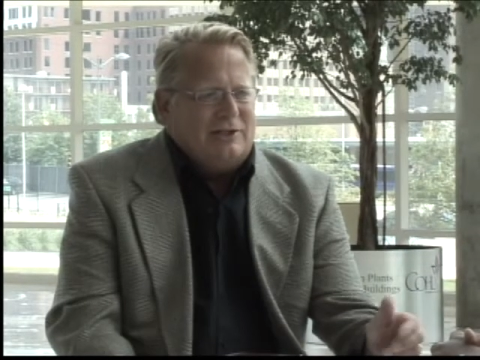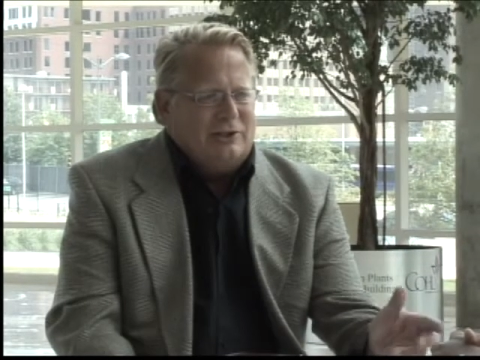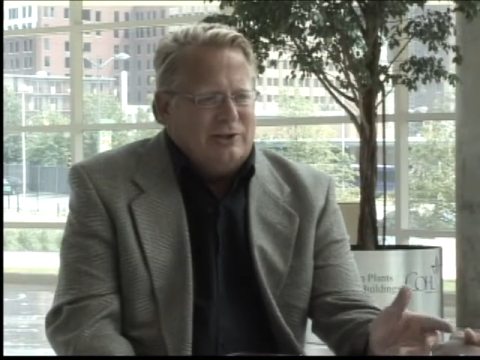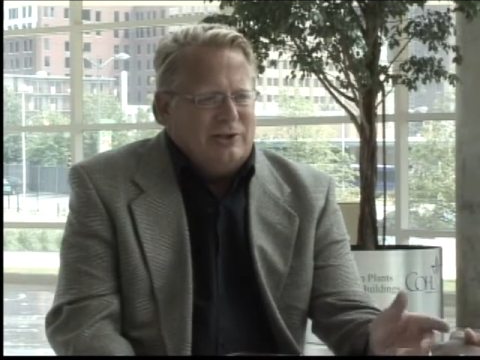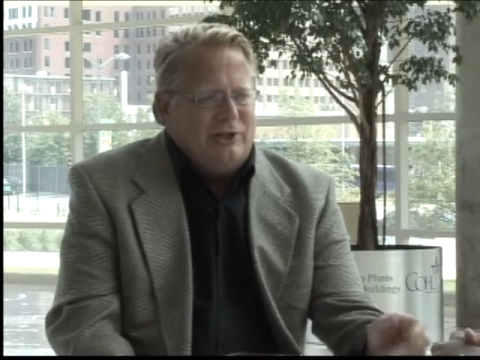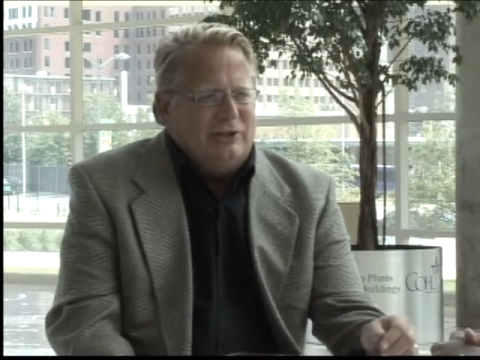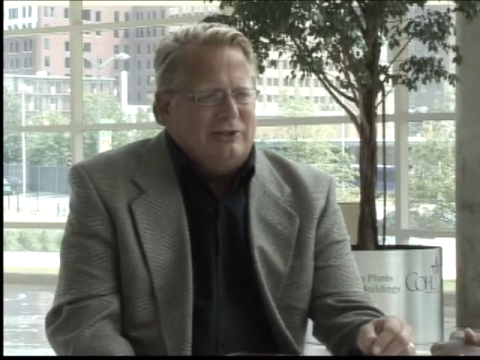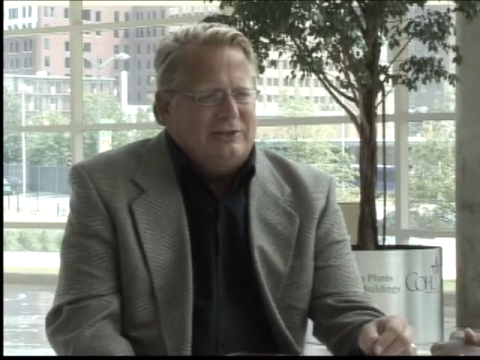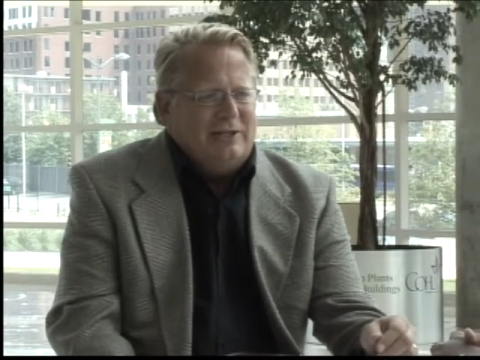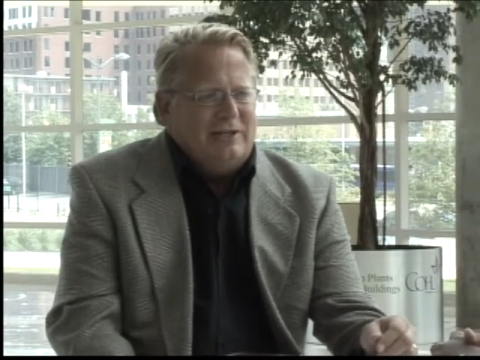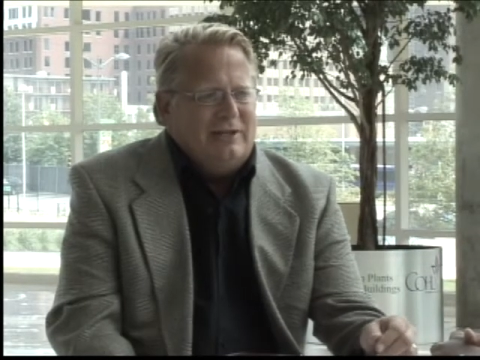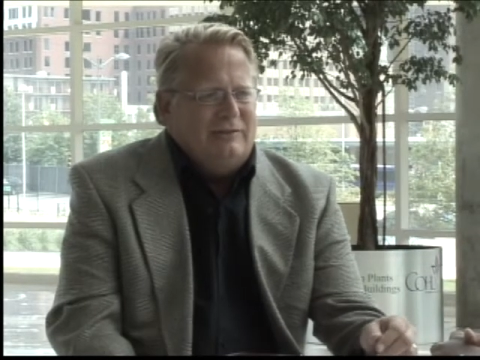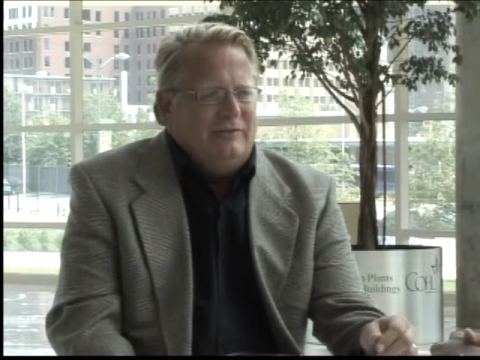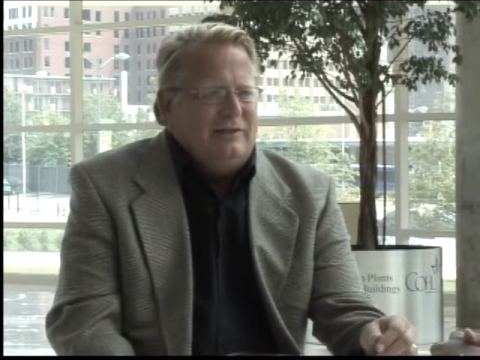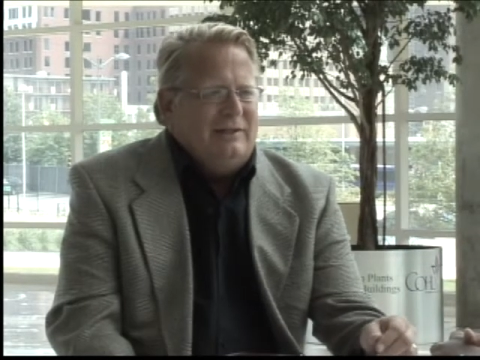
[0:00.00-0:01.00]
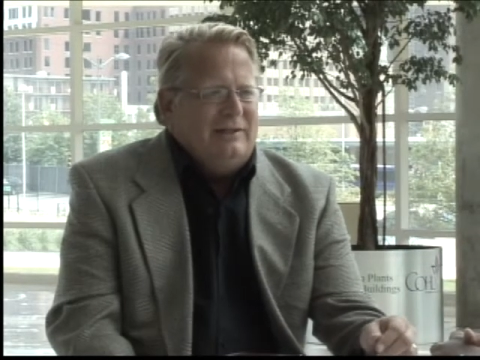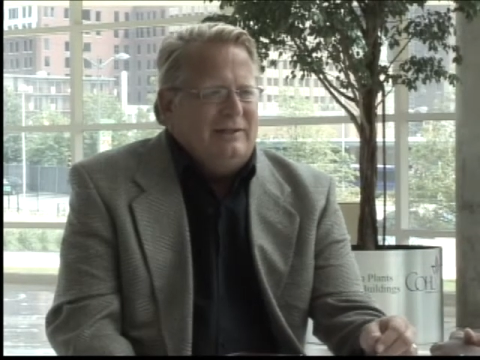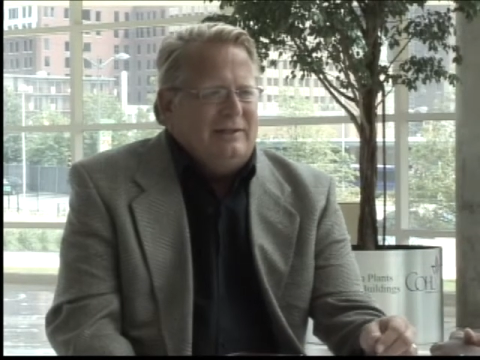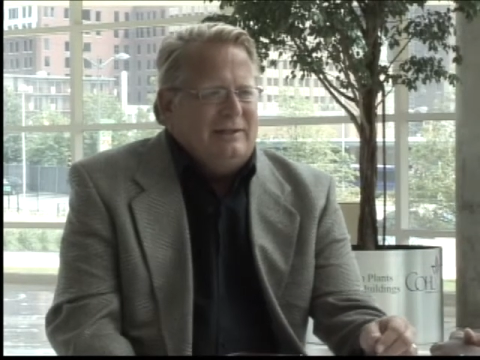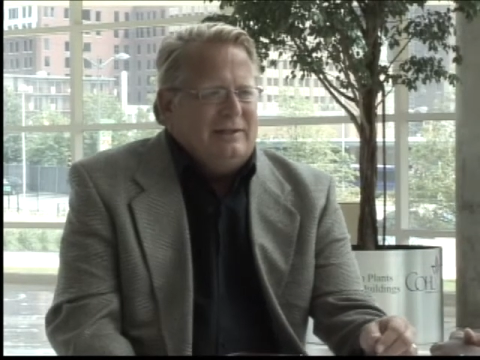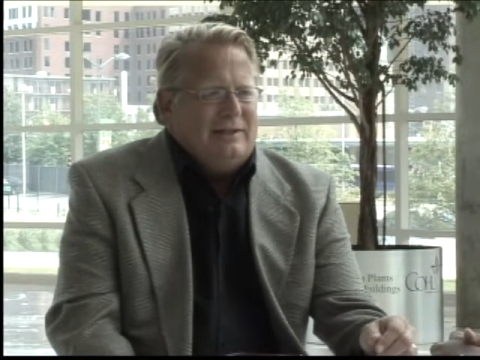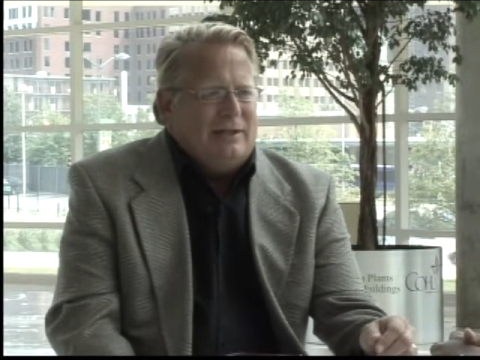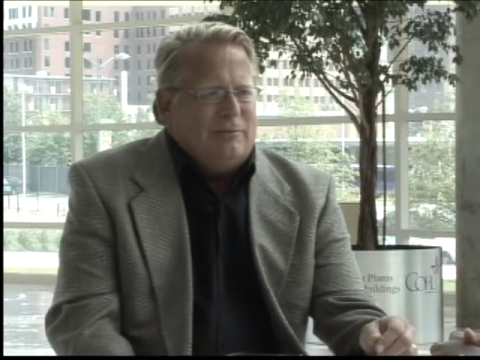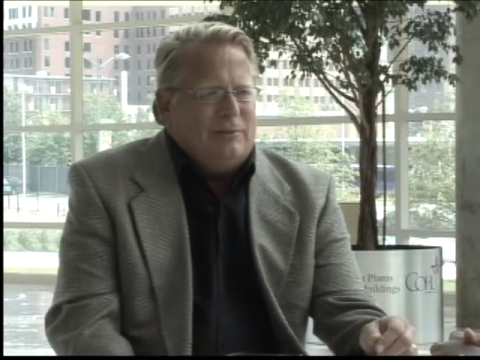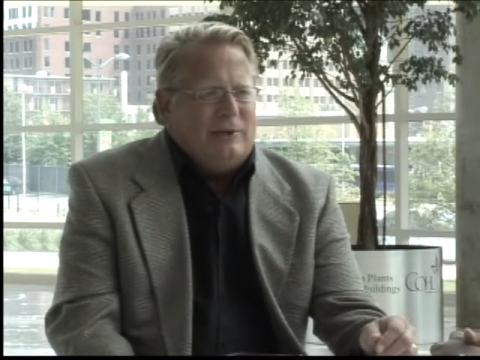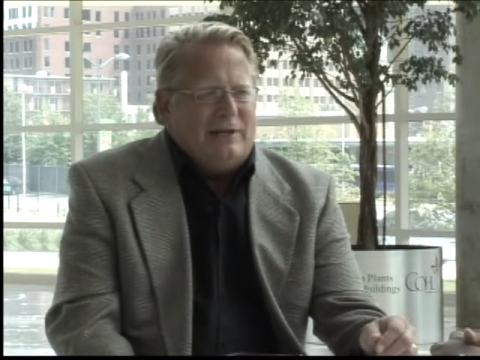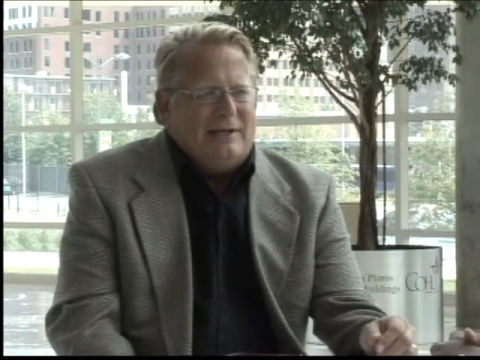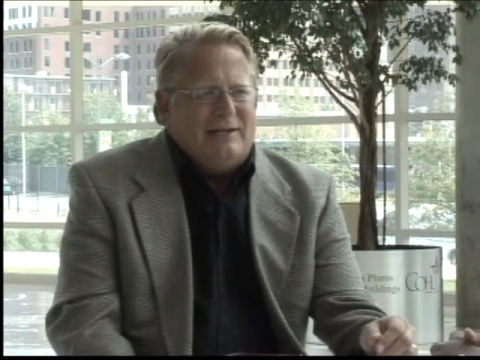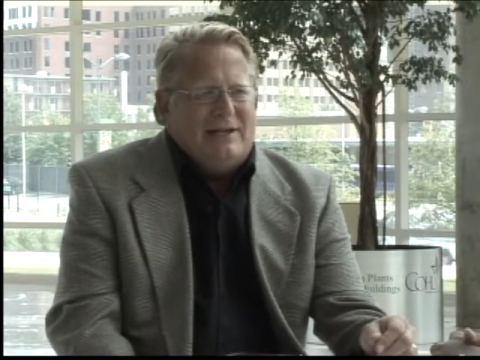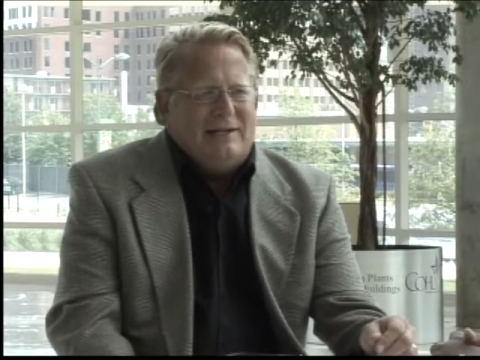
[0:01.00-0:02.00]
including yourself, sure, that
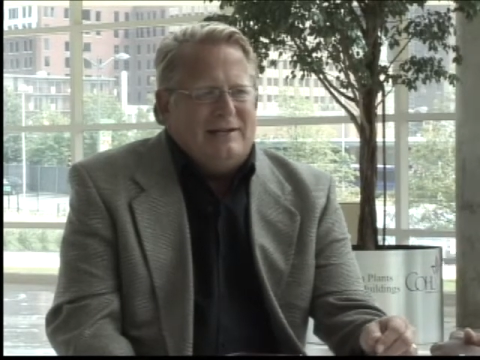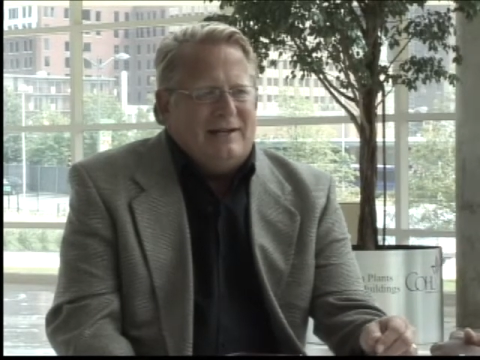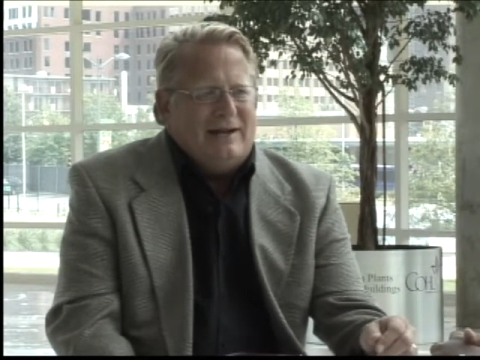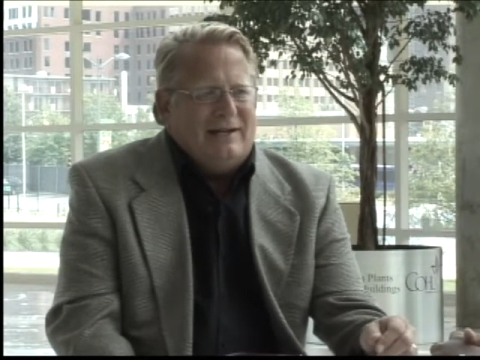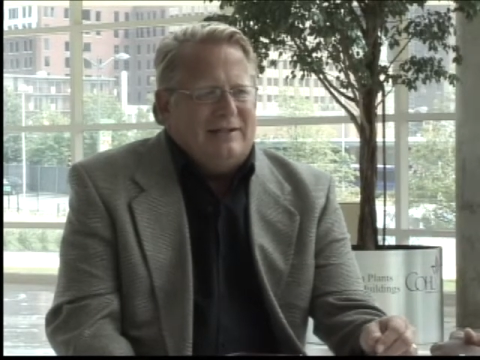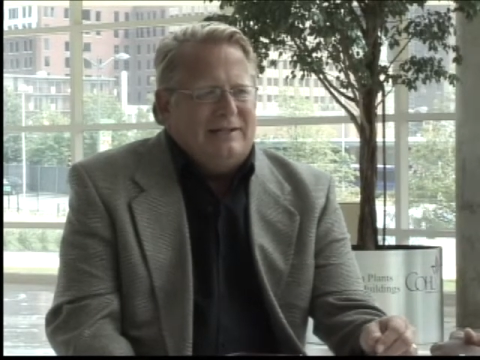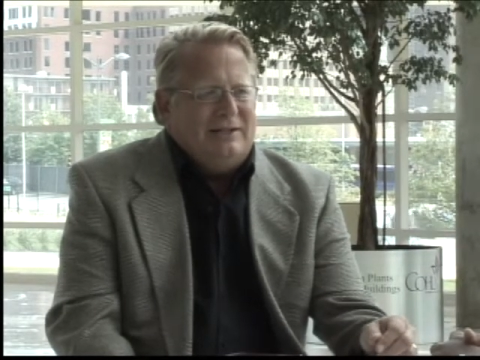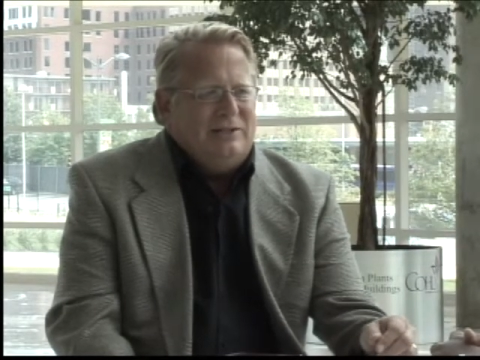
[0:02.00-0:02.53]
played that night.